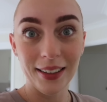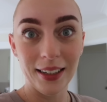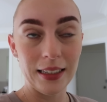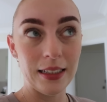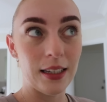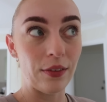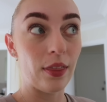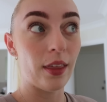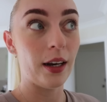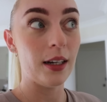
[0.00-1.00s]
I did
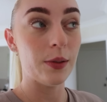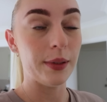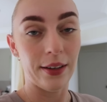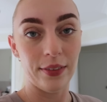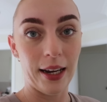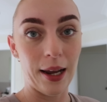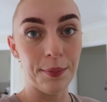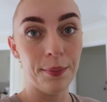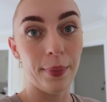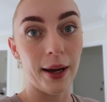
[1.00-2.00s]
7.30 to 11
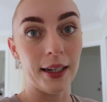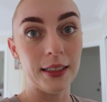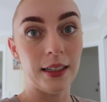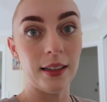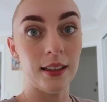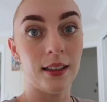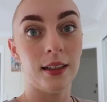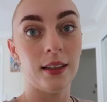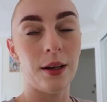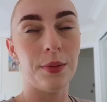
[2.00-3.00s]
a.m., but
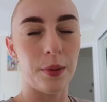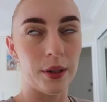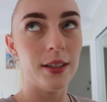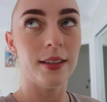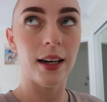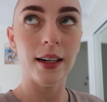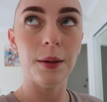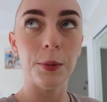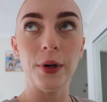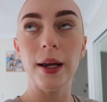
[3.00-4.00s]
it was a Saturday
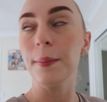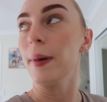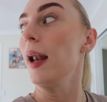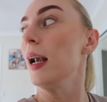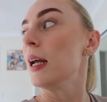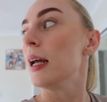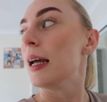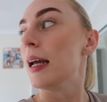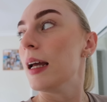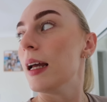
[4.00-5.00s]
morning, but
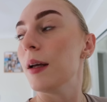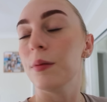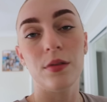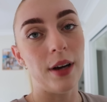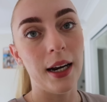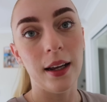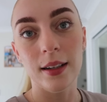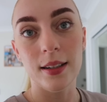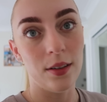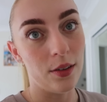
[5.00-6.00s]
it was raining.
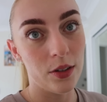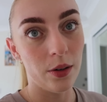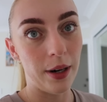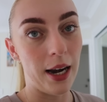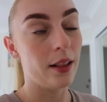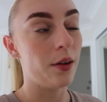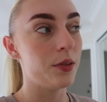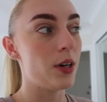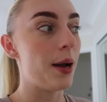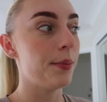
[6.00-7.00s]
It did not stop raining the whole
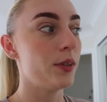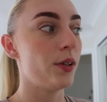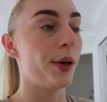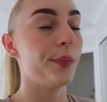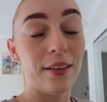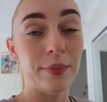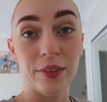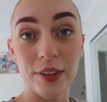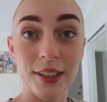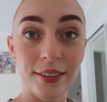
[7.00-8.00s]
time, so I have my
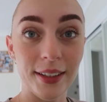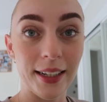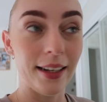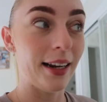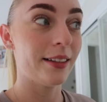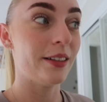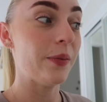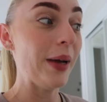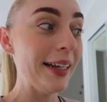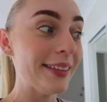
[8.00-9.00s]
roster for like the next two
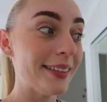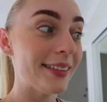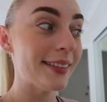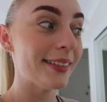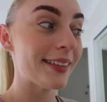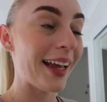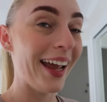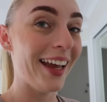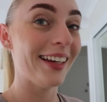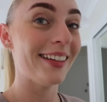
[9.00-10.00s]
weeks,
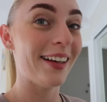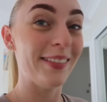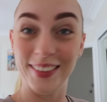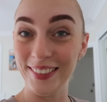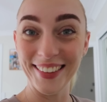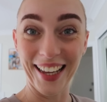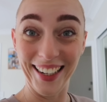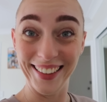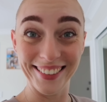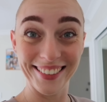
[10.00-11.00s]
and I'm so
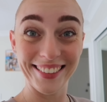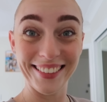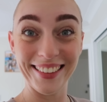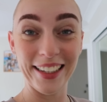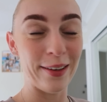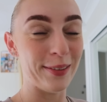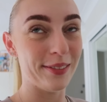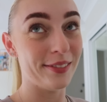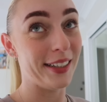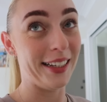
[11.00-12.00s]
excited. The girls
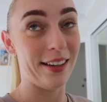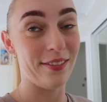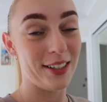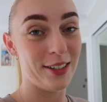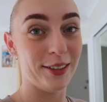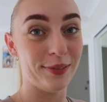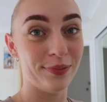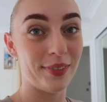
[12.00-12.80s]
were really lovely too.